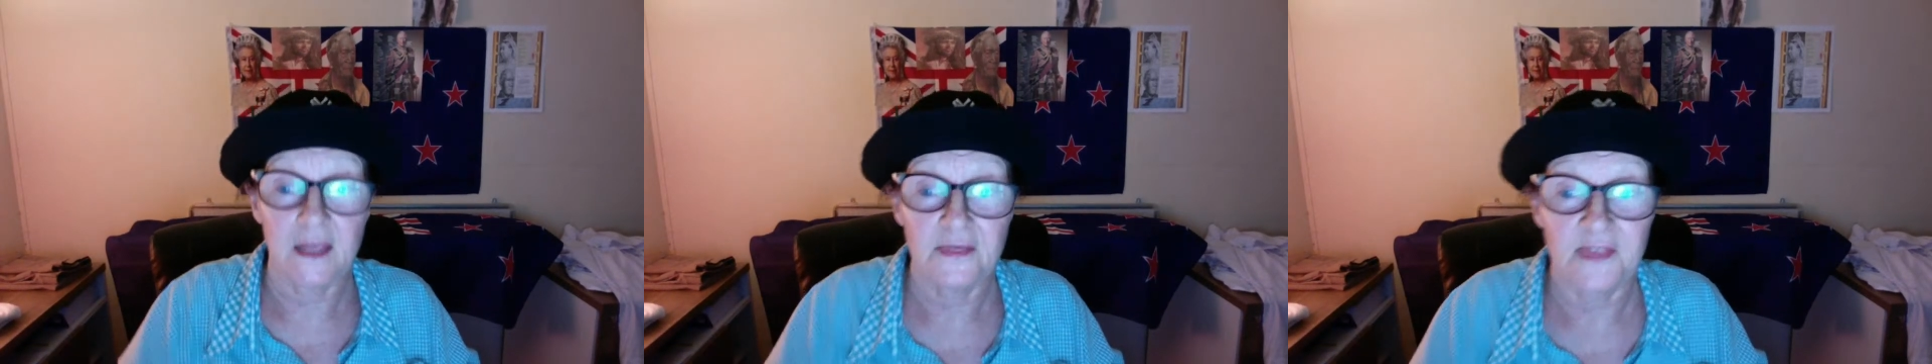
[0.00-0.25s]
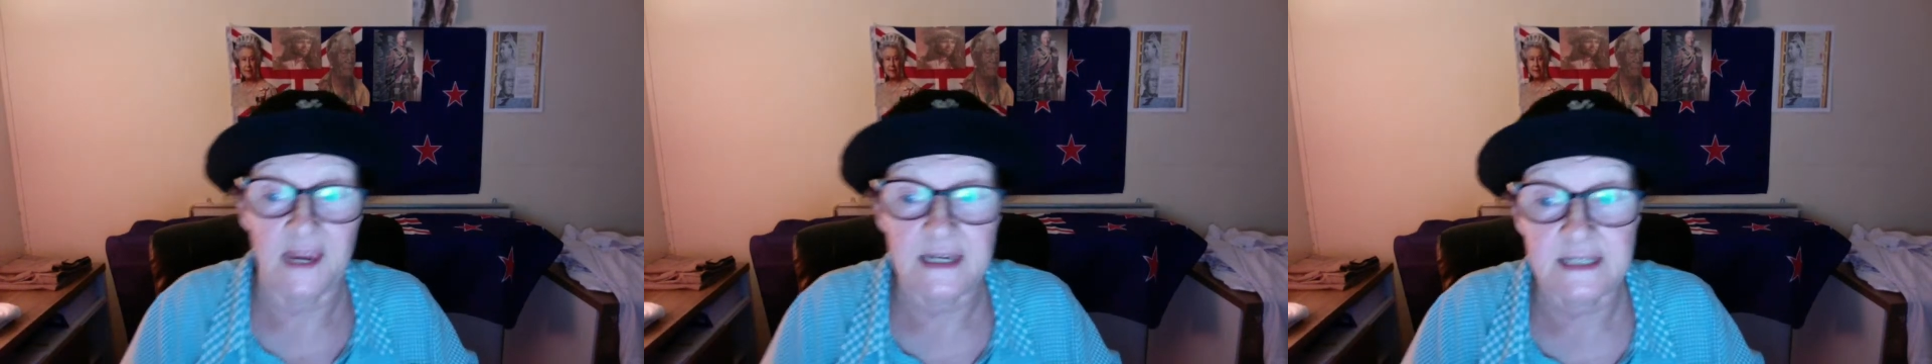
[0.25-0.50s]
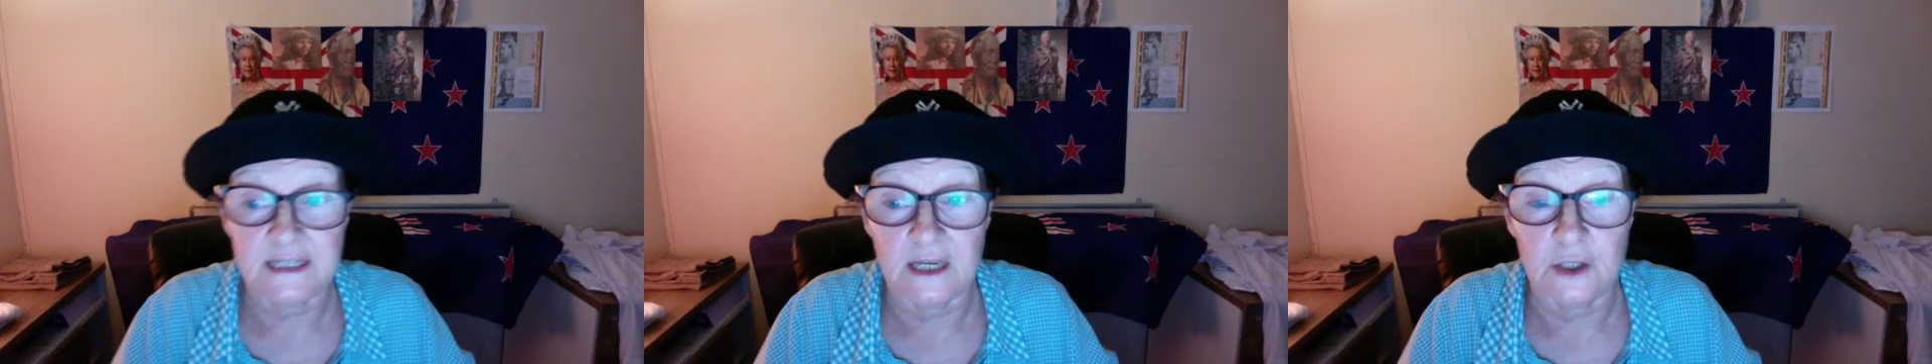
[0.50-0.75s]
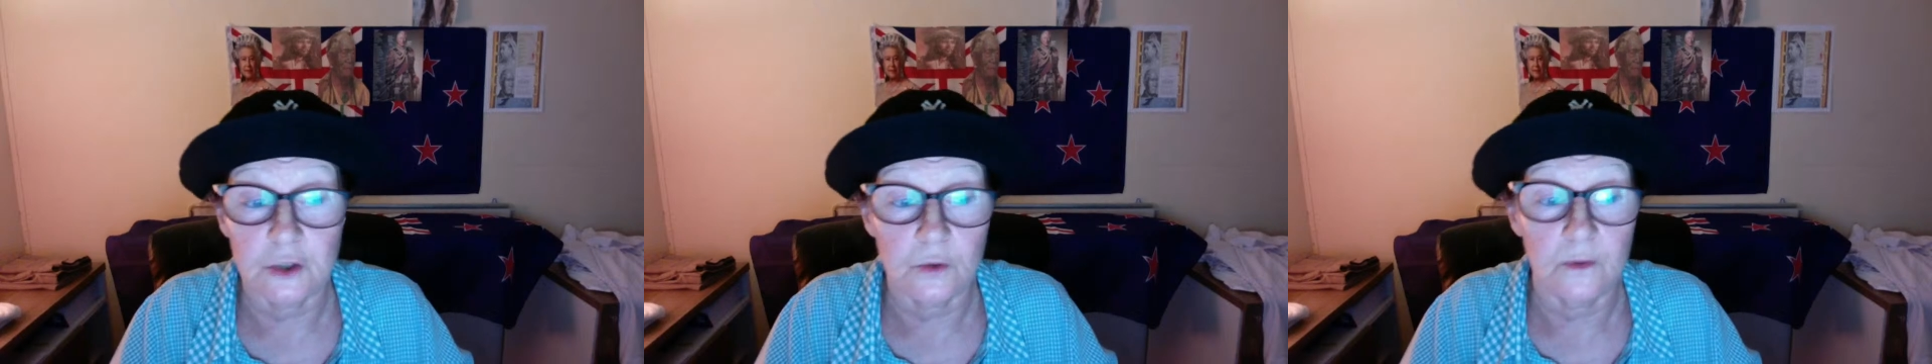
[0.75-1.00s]
and they
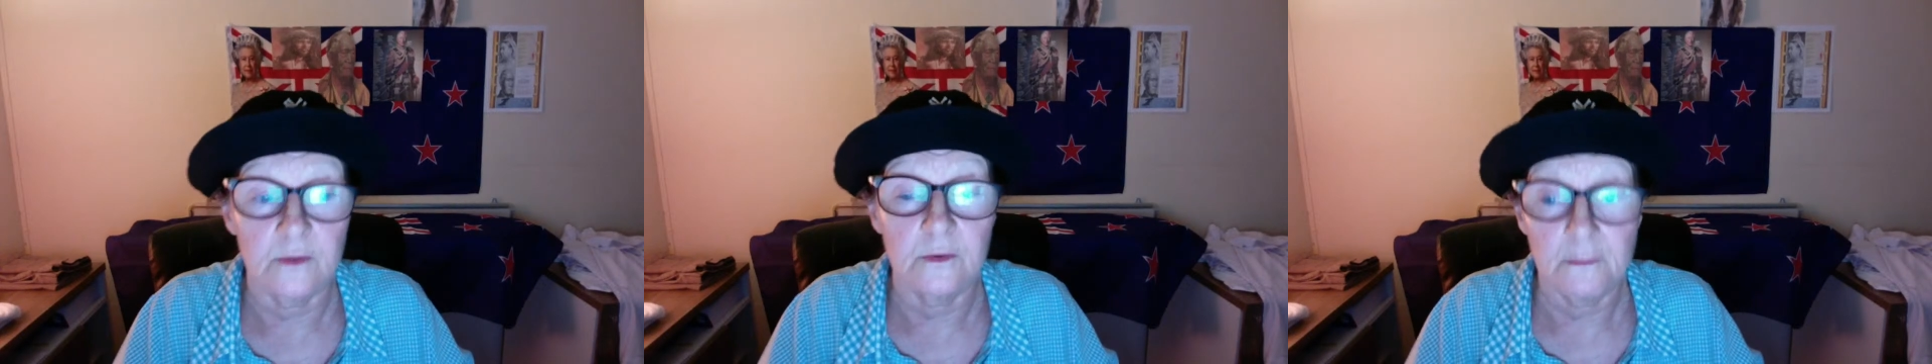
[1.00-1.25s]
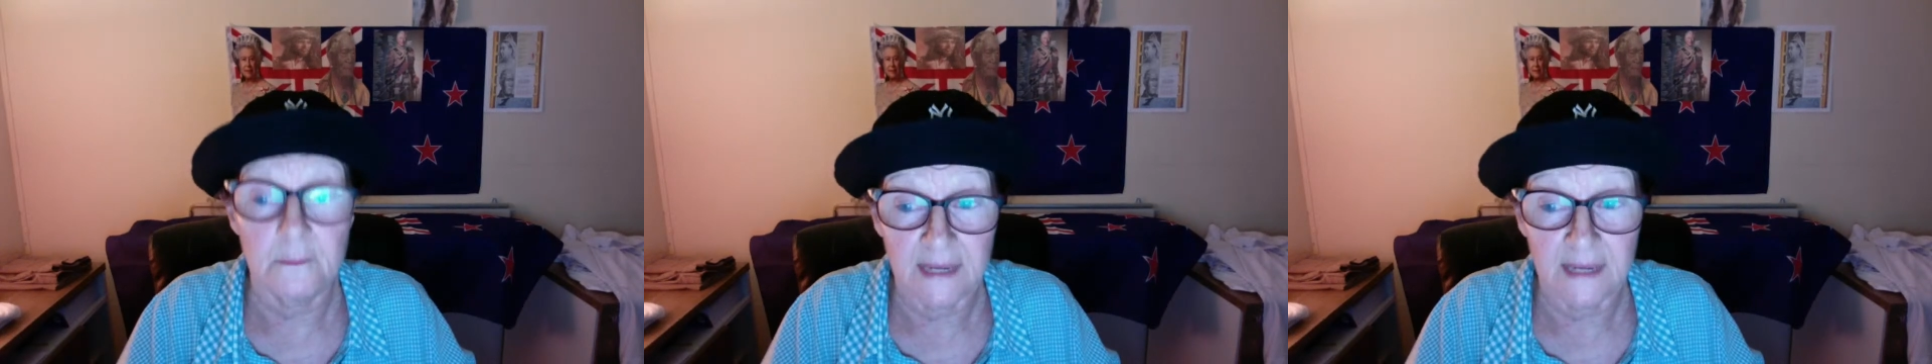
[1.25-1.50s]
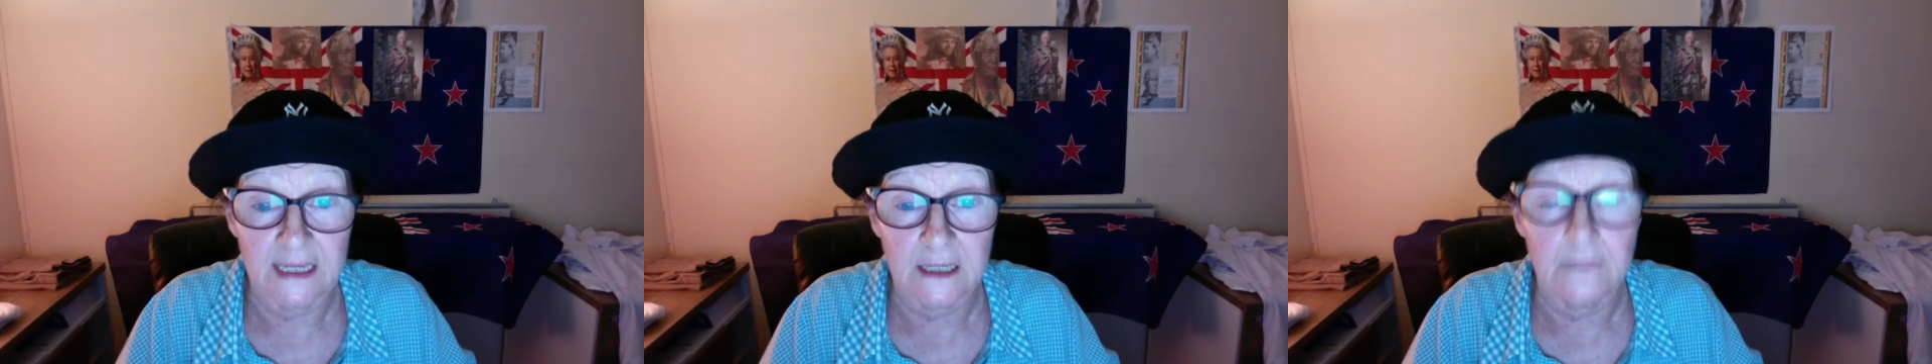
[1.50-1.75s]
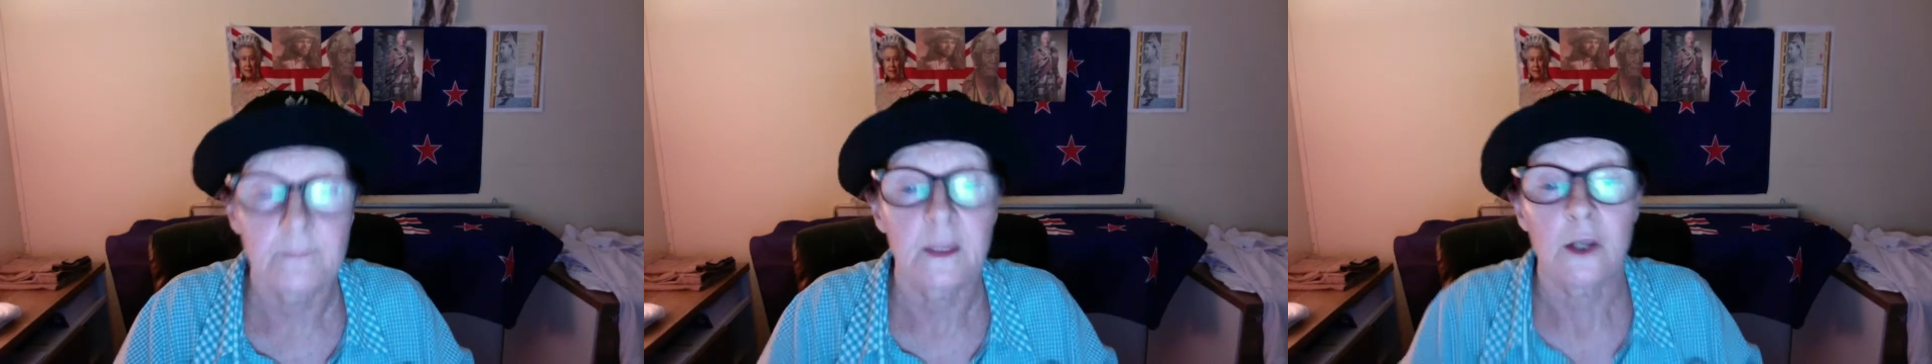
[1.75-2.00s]
said to
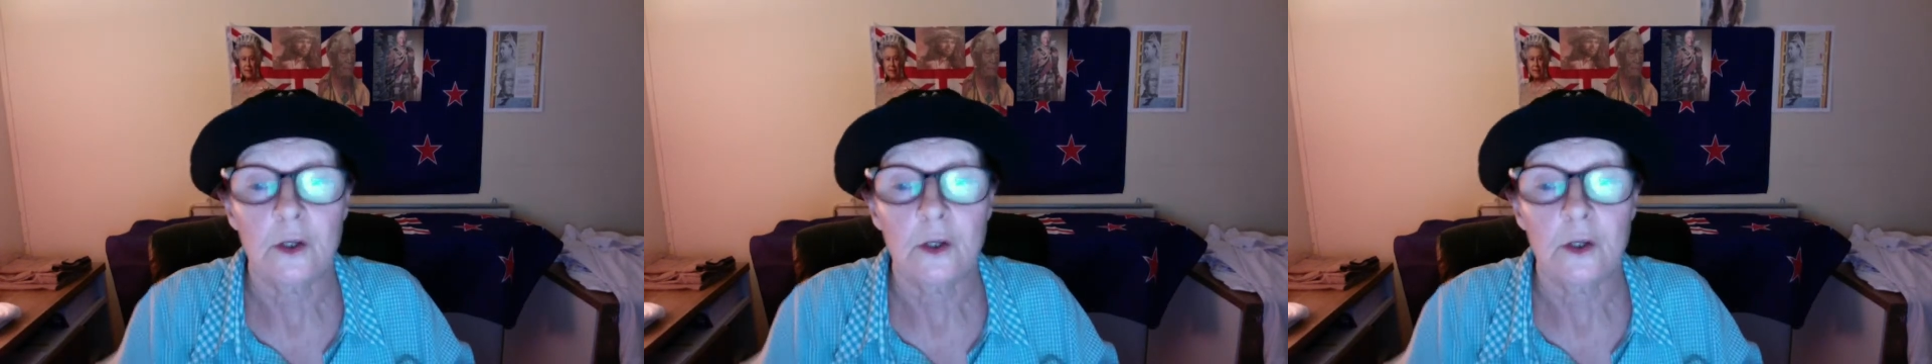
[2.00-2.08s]
me,